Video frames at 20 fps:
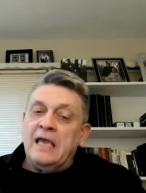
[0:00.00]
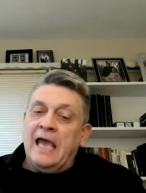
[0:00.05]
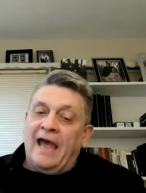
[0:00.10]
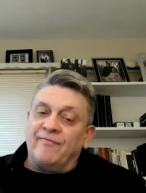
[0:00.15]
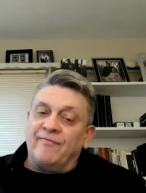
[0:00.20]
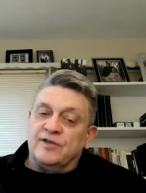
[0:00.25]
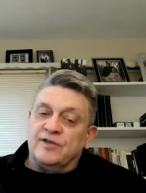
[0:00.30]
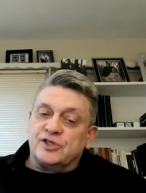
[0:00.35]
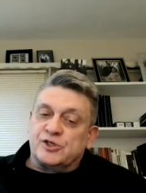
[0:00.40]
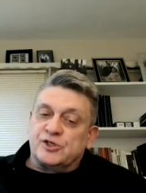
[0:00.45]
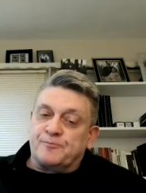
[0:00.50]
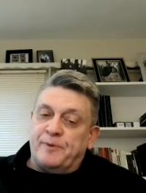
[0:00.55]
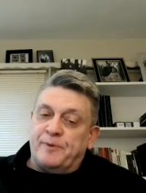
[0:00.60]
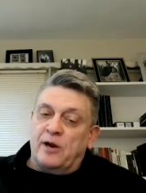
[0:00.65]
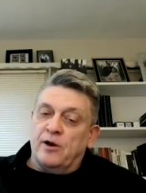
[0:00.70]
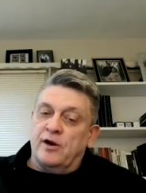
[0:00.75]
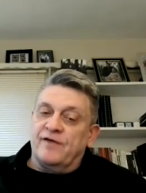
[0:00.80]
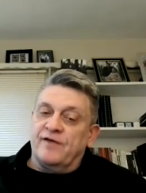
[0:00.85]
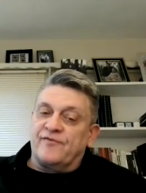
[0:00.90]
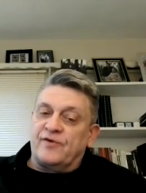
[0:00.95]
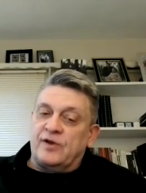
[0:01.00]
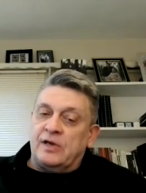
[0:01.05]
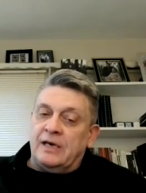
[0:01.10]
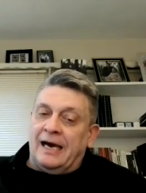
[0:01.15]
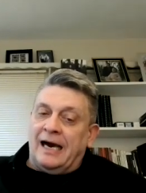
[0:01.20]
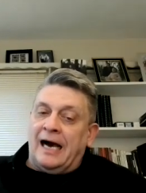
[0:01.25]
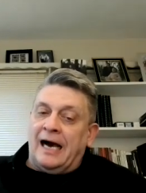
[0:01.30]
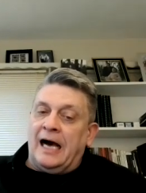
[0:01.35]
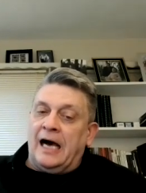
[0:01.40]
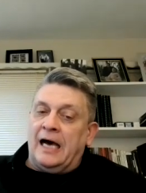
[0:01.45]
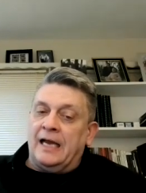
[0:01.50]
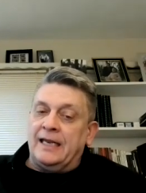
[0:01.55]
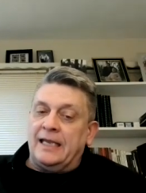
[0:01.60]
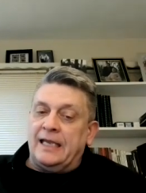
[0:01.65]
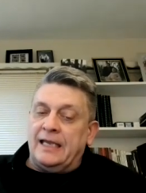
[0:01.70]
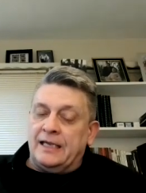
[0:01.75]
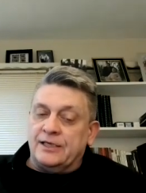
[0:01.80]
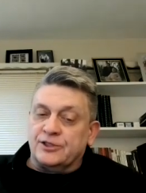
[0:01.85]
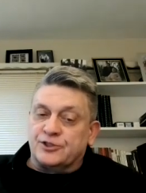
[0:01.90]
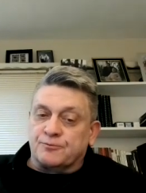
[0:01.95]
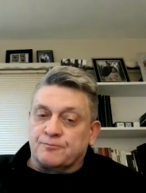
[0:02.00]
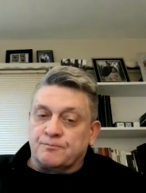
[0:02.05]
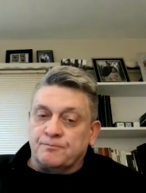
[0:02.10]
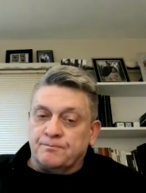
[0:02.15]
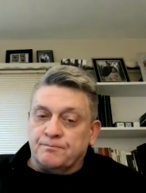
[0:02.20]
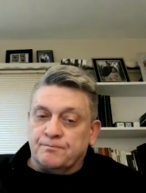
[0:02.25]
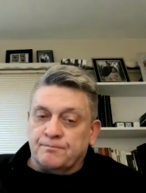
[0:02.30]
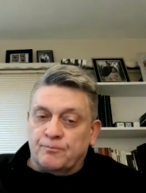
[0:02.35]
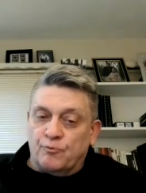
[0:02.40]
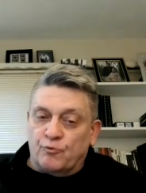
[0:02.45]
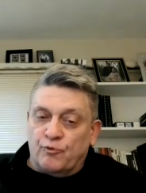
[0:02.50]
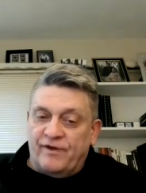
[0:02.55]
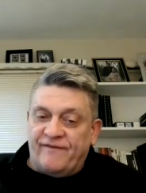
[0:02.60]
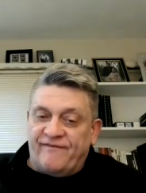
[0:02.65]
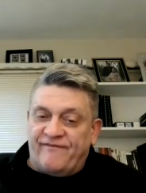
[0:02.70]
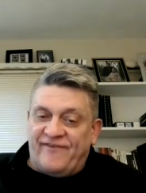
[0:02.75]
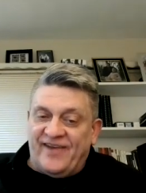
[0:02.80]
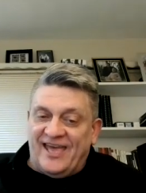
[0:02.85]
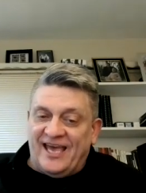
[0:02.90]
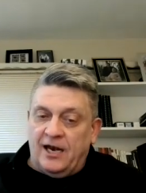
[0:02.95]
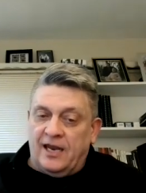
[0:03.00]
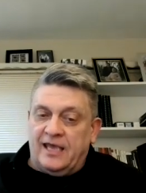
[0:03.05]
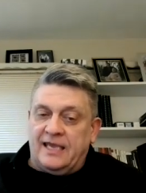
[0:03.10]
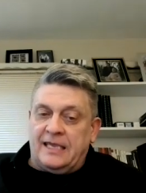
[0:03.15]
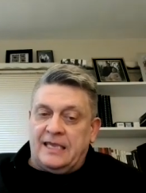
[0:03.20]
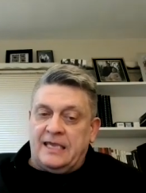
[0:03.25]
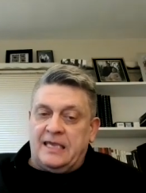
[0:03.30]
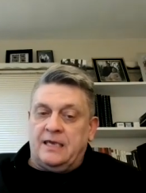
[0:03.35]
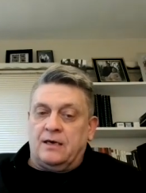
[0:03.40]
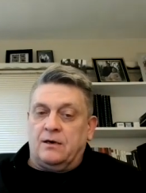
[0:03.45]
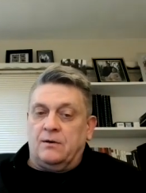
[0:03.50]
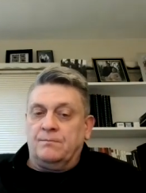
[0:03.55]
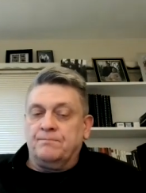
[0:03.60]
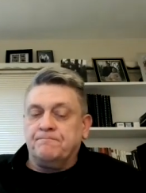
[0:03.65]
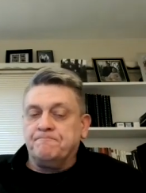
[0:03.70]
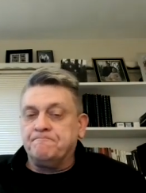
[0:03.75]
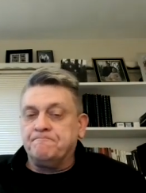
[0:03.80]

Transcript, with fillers: And the Spirit of God is revealing him,